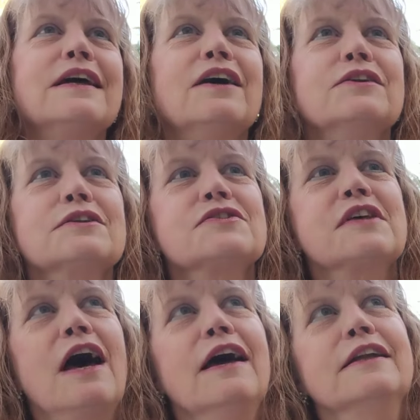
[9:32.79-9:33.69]
other
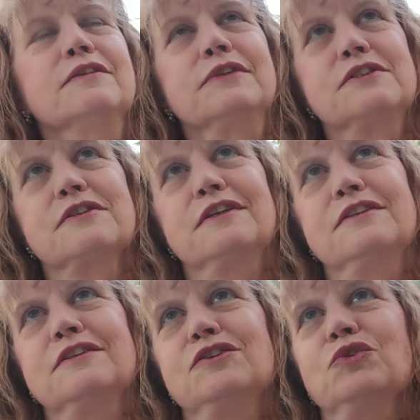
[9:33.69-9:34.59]
side of this
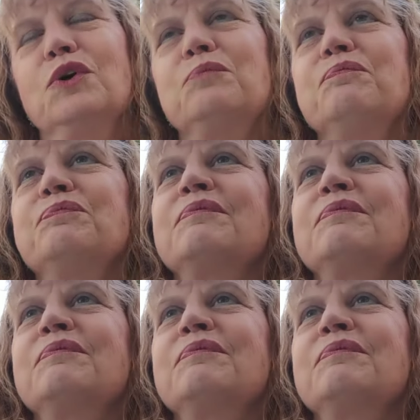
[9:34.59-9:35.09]
continuum.